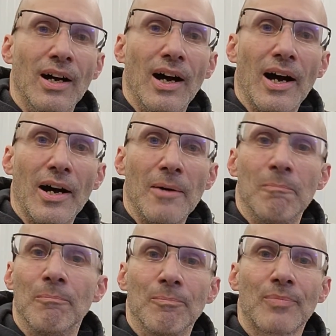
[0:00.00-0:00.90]
Um,
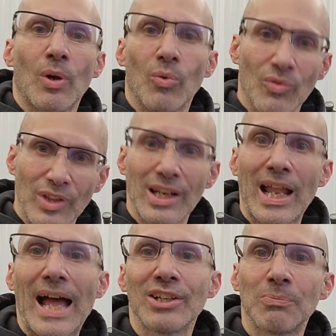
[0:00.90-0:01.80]
the
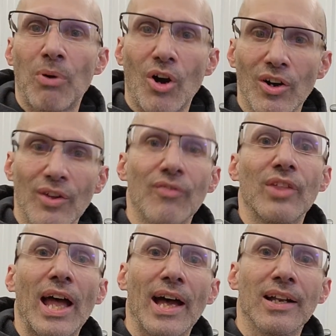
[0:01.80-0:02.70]
last part of
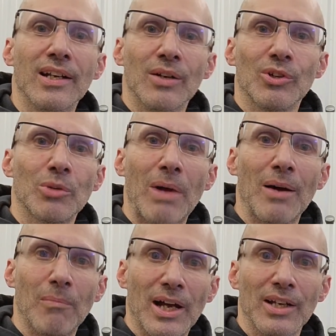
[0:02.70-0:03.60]
that was about
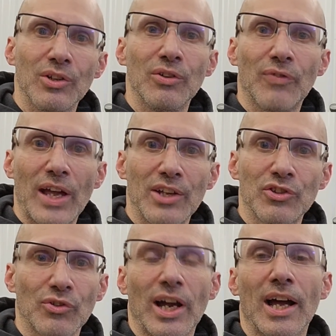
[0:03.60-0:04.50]
my new fan
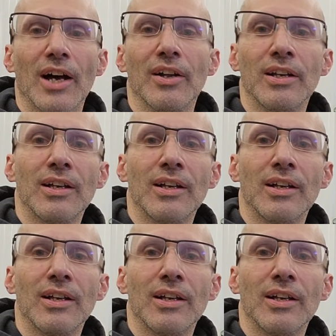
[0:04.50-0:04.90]
shroud.